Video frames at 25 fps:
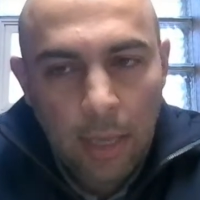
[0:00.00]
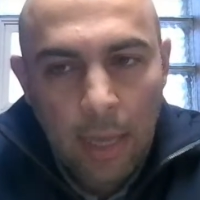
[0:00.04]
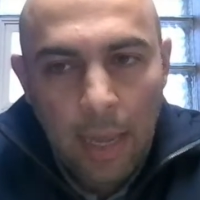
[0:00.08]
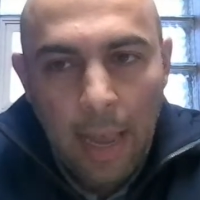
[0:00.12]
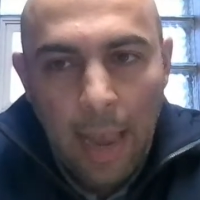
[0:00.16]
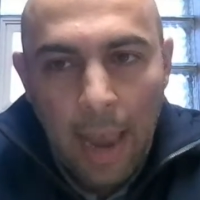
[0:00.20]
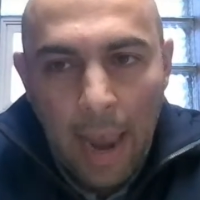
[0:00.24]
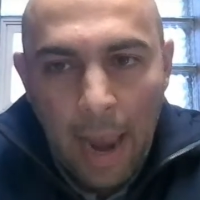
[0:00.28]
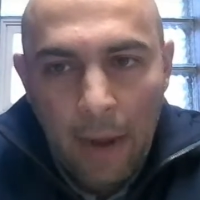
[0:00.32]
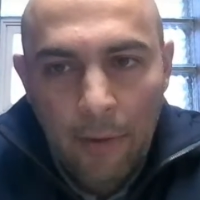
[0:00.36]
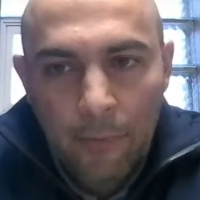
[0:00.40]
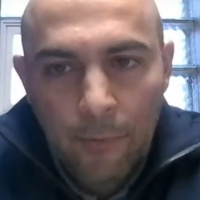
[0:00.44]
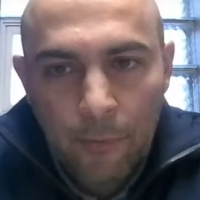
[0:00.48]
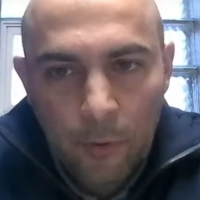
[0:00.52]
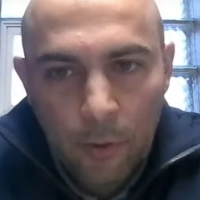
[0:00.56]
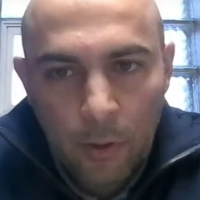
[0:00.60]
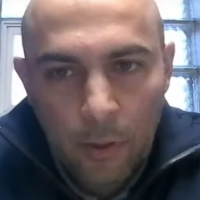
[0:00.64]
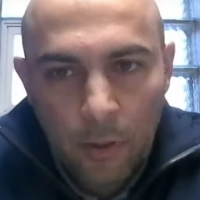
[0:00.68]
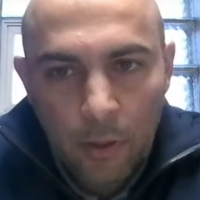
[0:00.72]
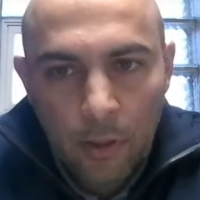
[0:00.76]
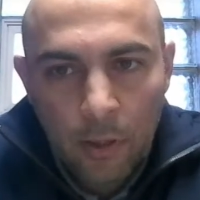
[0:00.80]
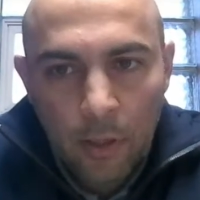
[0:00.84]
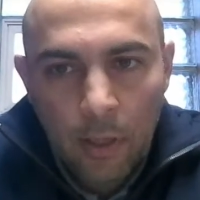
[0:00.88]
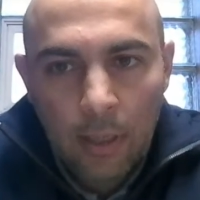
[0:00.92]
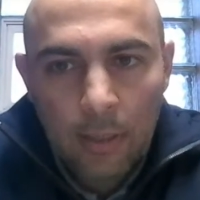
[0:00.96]

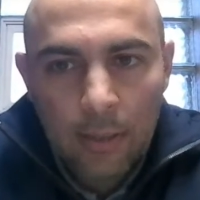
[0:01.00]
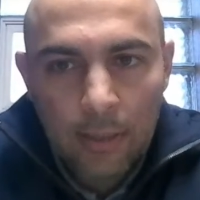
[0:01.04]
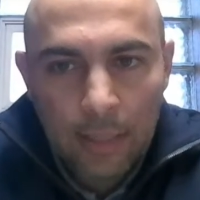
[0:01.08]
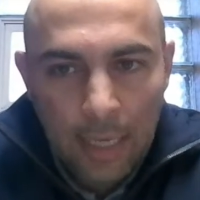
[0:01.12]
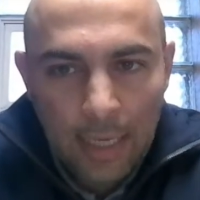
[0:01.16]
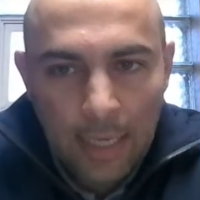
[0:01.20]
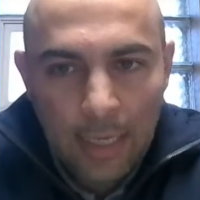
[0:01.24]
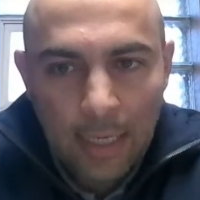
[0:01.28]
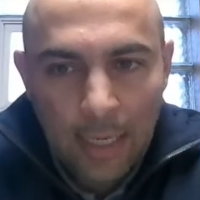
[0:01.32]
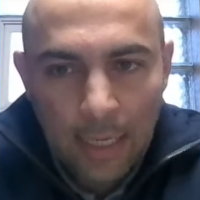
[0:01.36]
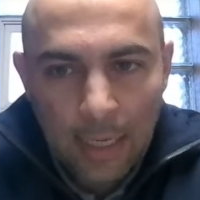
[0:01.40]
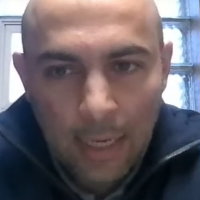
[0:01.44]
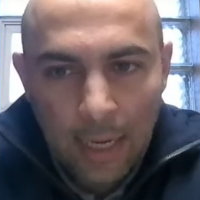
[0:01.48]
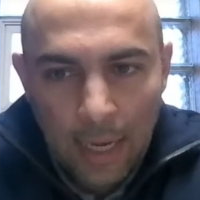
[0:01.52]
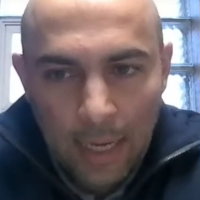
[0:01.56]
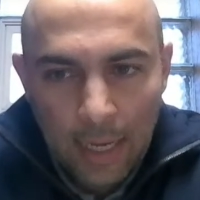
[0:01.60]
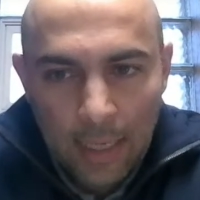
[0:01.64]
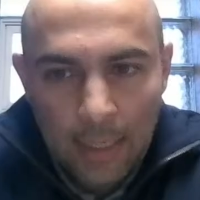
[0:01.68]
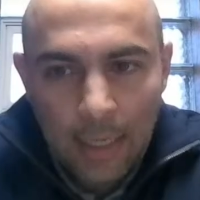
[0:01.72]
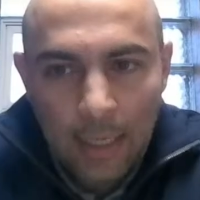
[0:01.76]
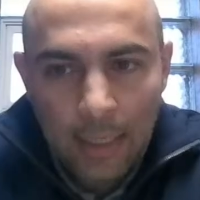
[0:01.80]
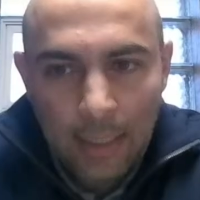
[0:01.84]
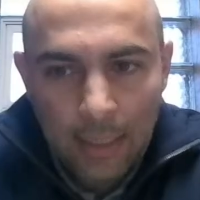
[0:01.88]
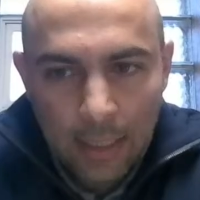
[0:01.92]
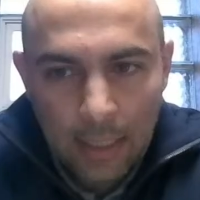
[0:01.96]
after taking
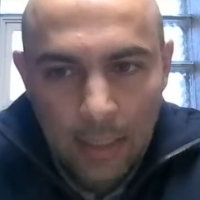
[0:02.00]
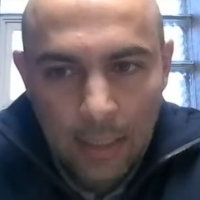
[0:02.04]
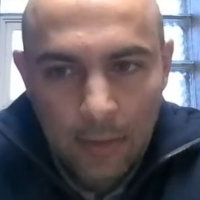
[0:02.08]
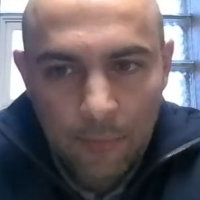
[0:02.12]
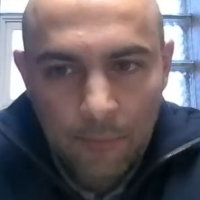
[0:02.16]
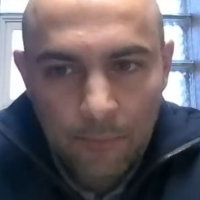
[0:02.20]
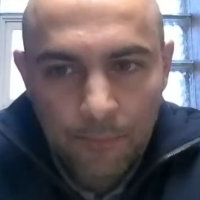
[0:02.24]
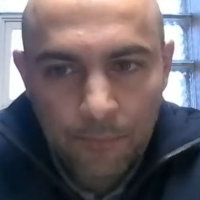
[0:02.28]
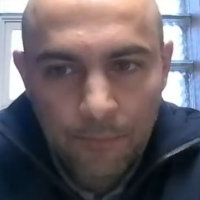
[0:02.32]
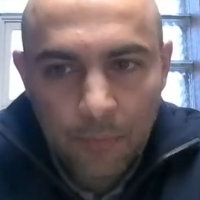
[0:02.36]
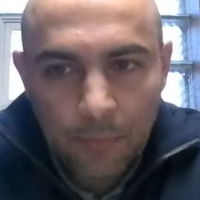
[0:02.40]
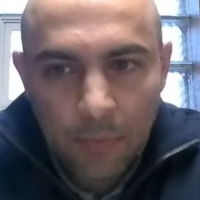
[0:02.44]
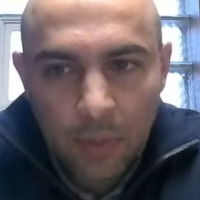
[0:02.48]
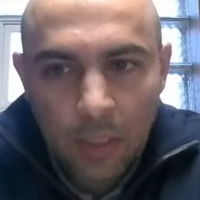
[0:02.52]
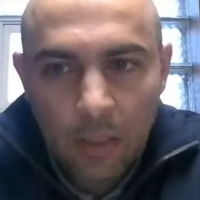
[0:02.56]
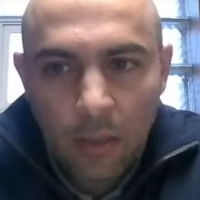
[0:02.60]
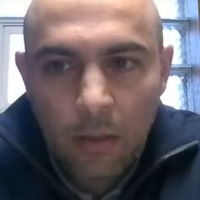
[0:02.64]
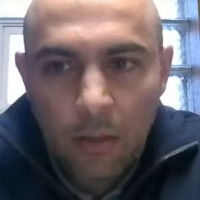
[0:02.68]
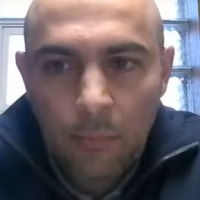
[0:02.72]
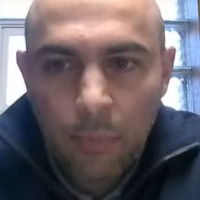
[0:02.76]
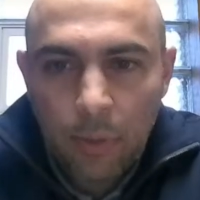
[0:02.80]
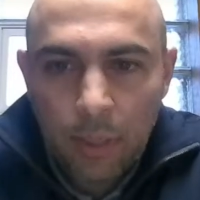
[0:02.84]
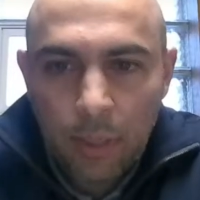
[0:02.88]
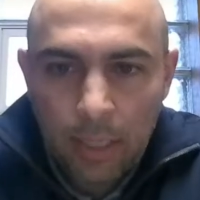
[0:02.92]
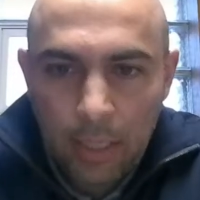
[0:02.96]
NAD.
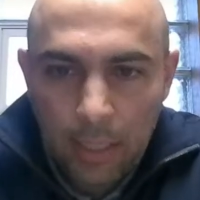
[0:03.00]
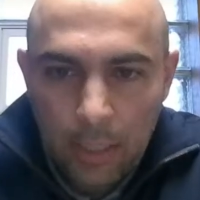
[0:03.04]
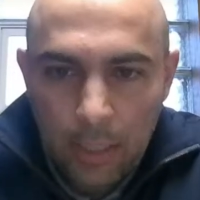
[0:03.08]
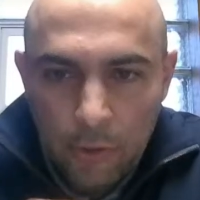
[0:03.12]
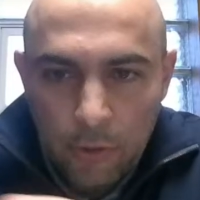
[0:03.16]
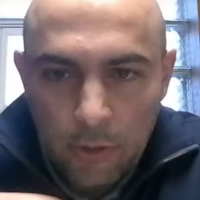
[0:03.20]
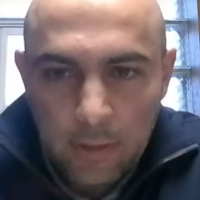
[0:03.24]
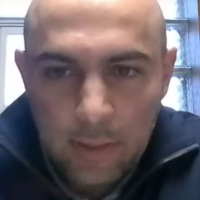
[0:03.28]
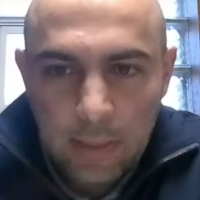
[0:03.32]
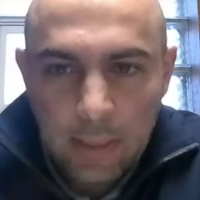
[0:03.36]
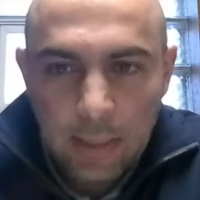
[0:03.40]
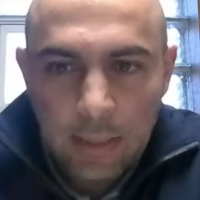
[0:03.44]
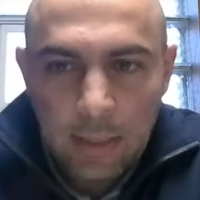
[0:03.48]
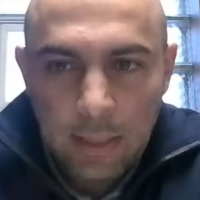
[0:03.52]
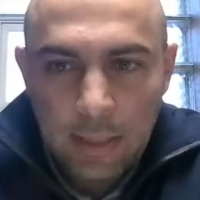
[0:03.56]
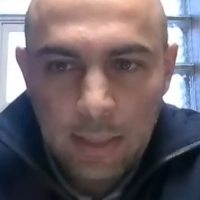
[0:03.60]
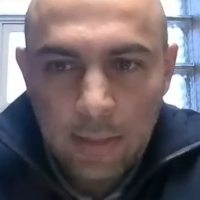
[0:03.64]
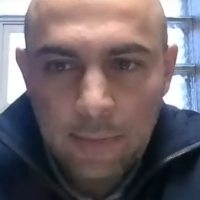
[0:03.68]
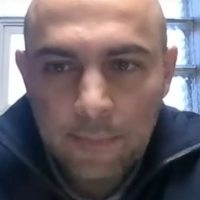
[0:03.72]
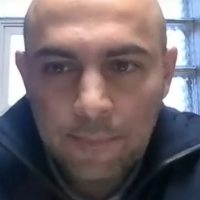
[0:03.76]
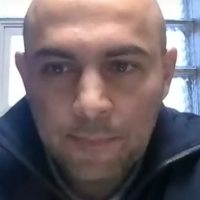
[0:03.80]
But interestingly,